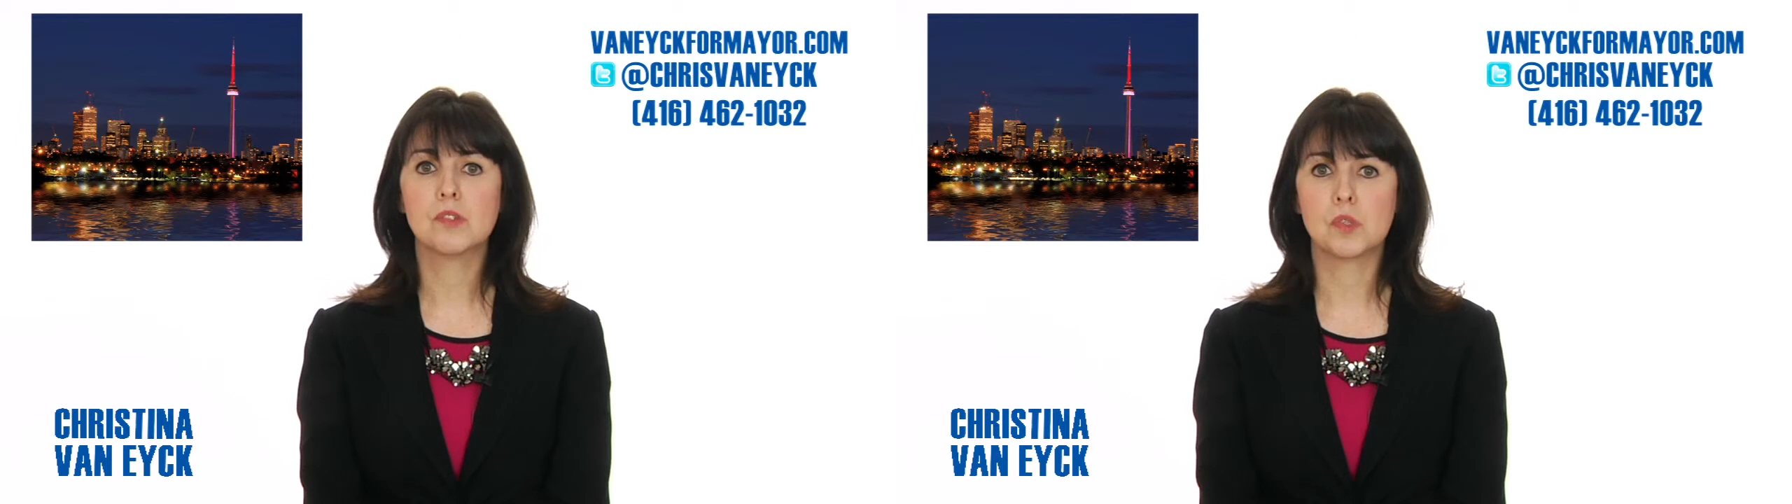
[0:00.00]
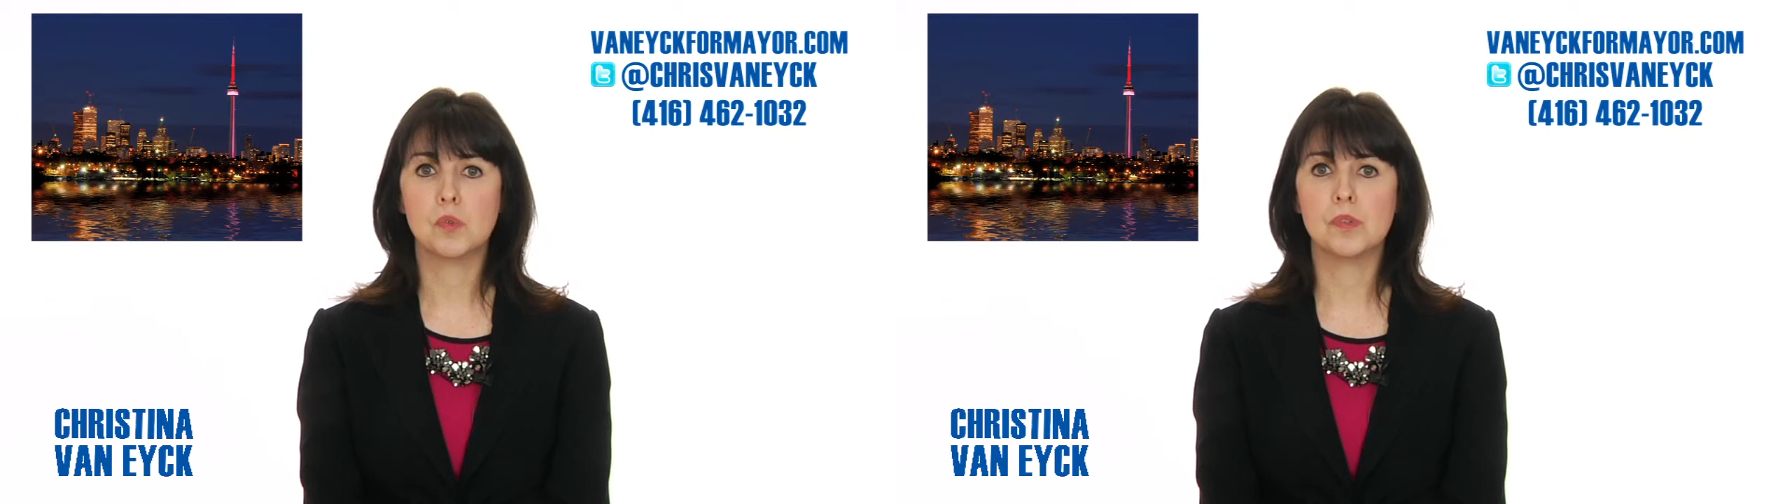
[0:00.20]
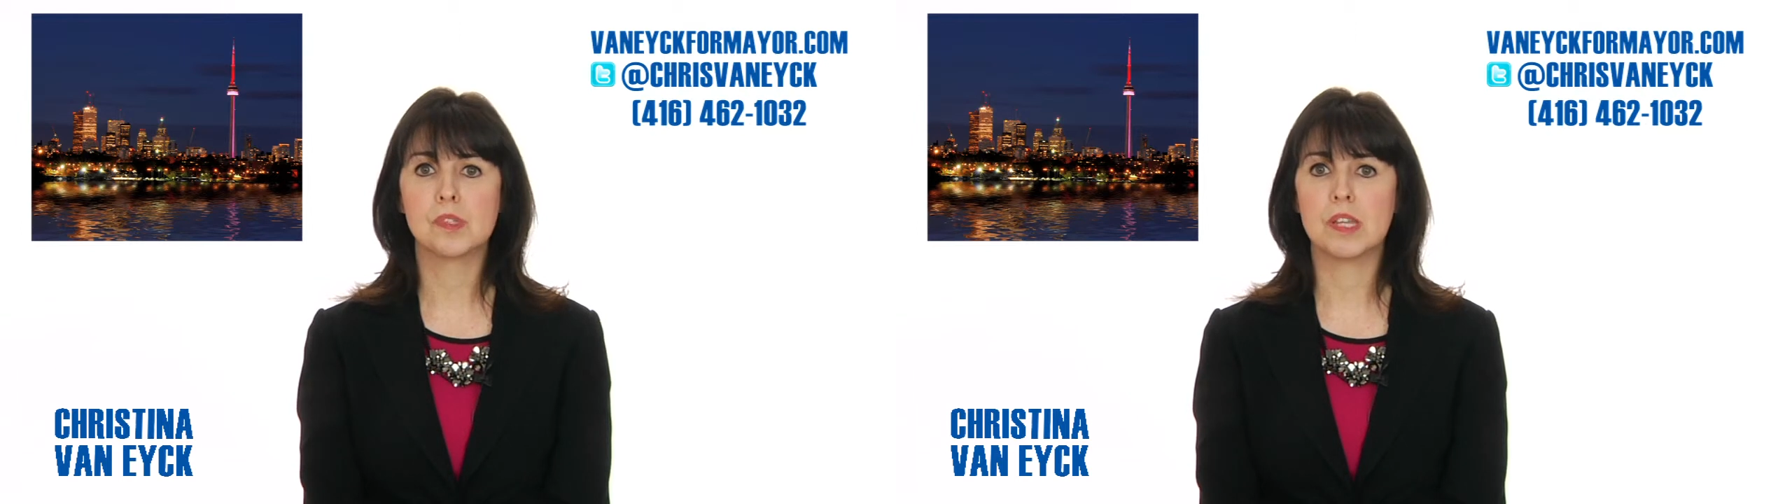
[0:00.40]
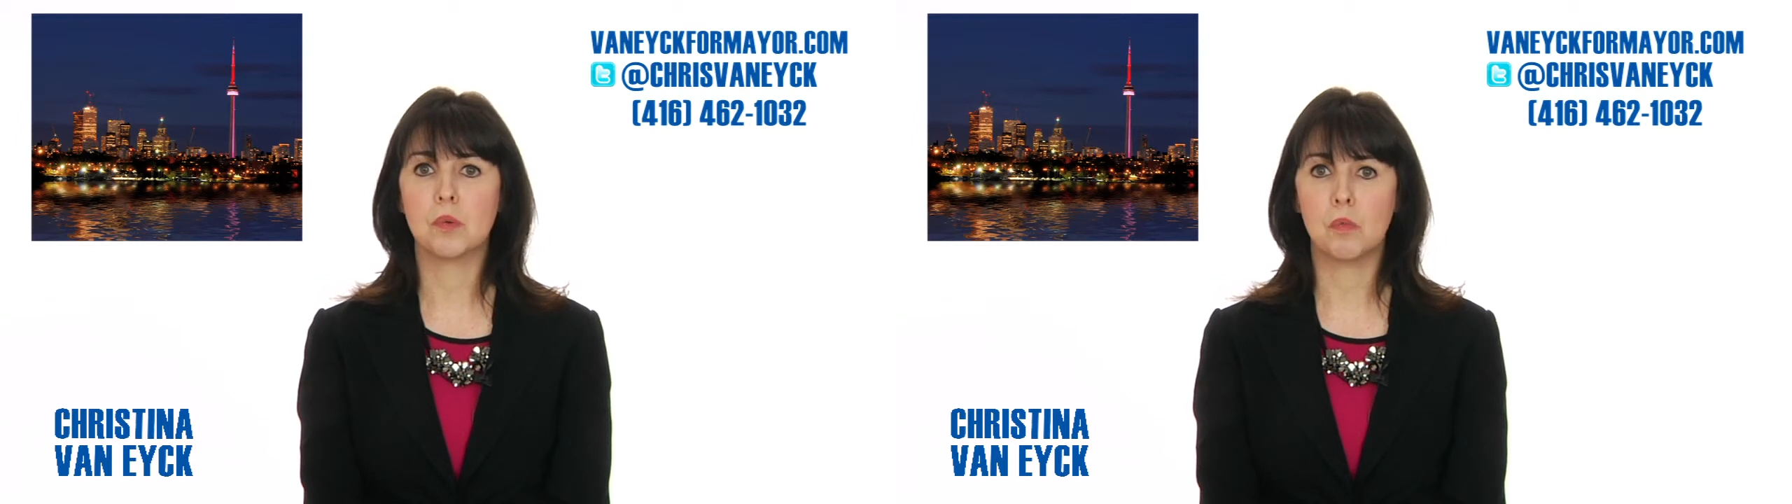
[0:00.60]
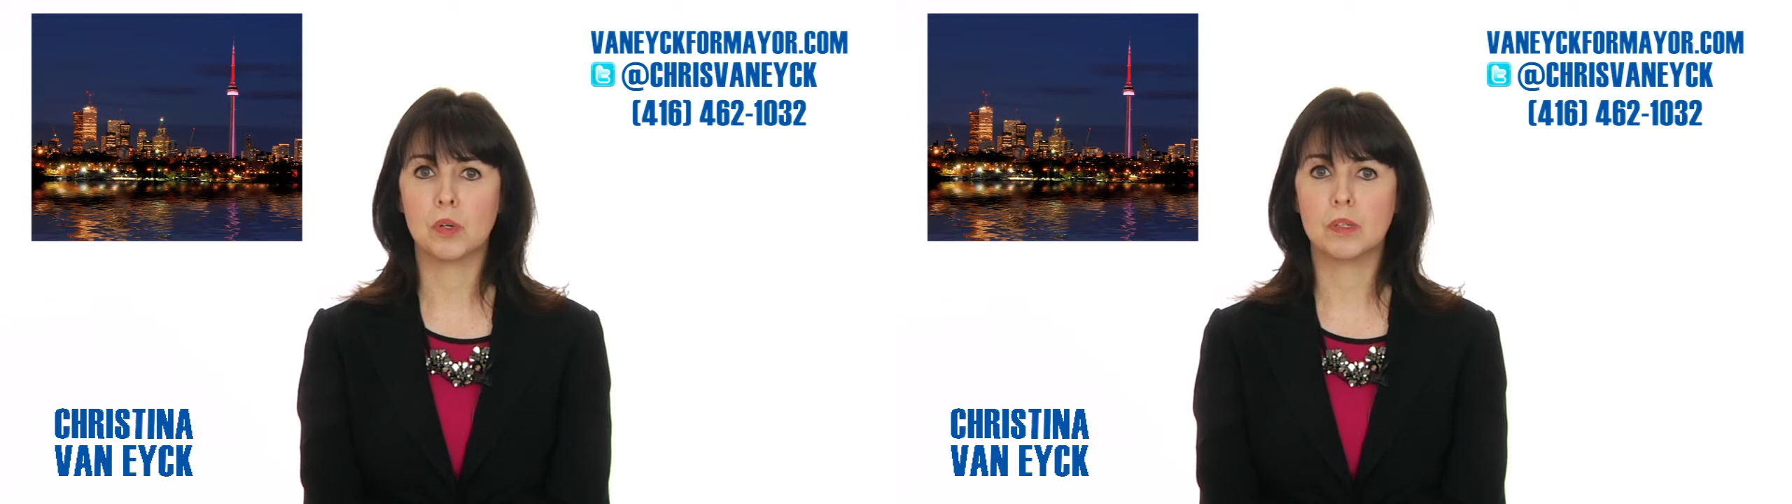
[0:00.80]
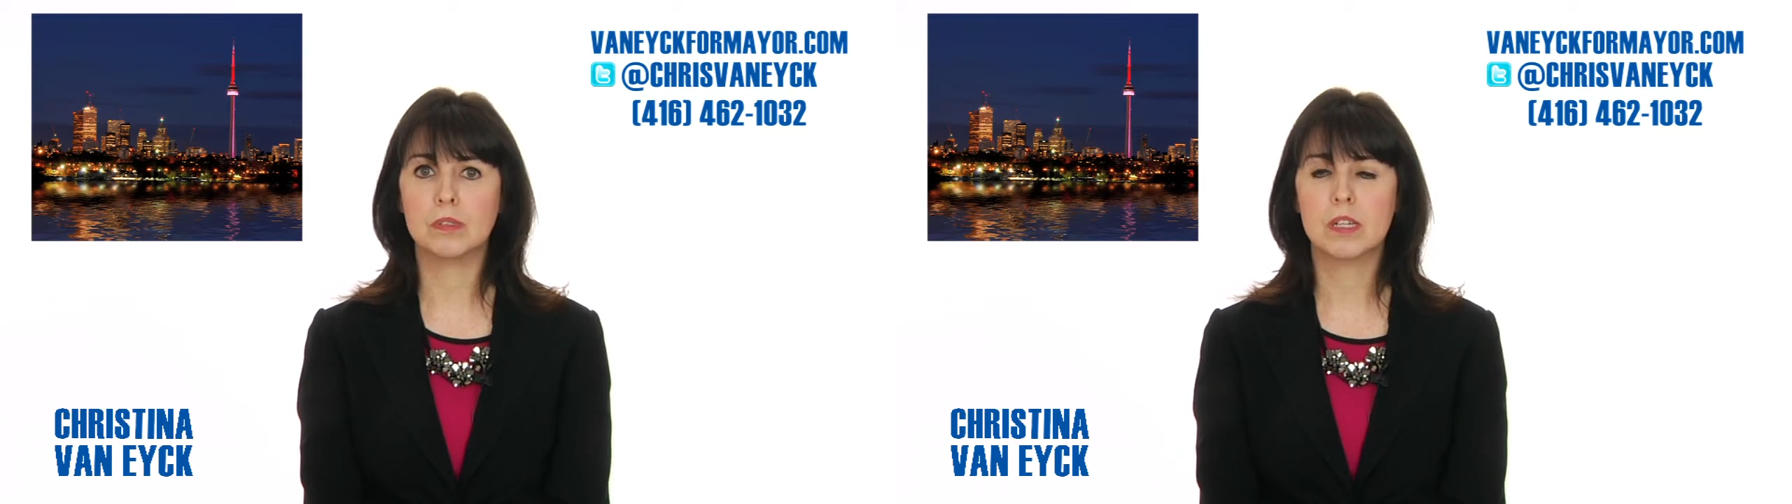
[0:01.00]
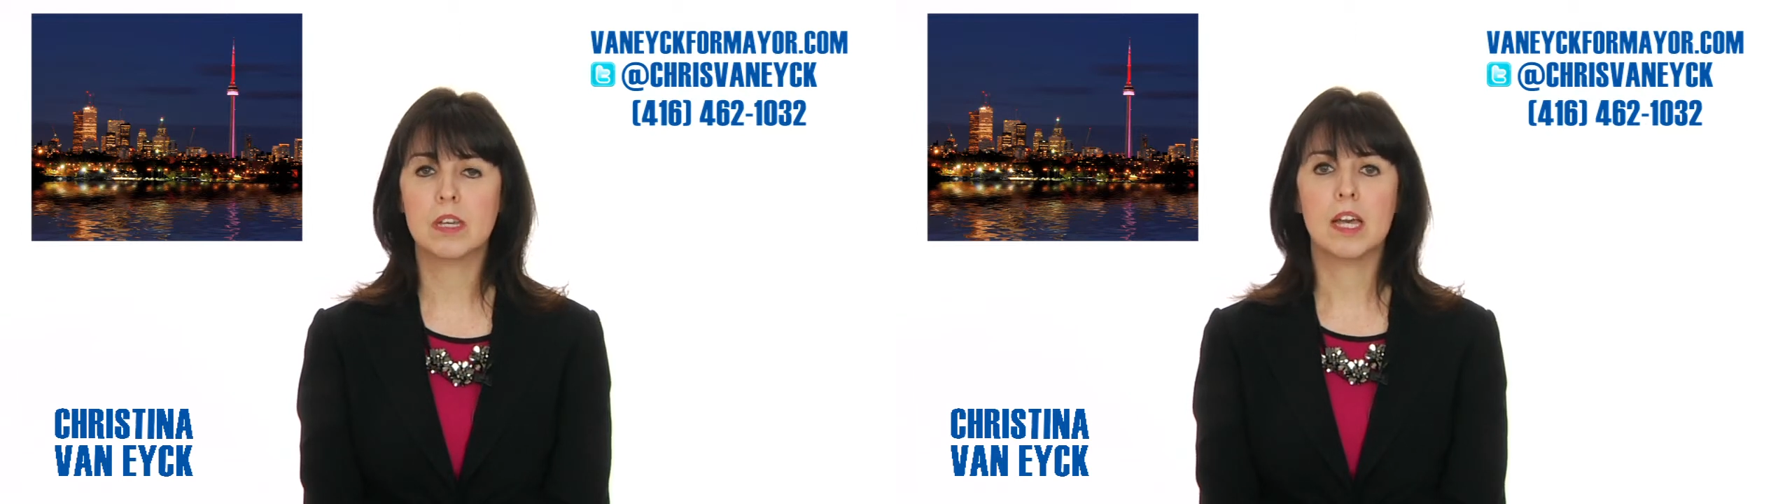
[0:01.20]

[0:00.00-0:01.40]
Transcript: schools in the world,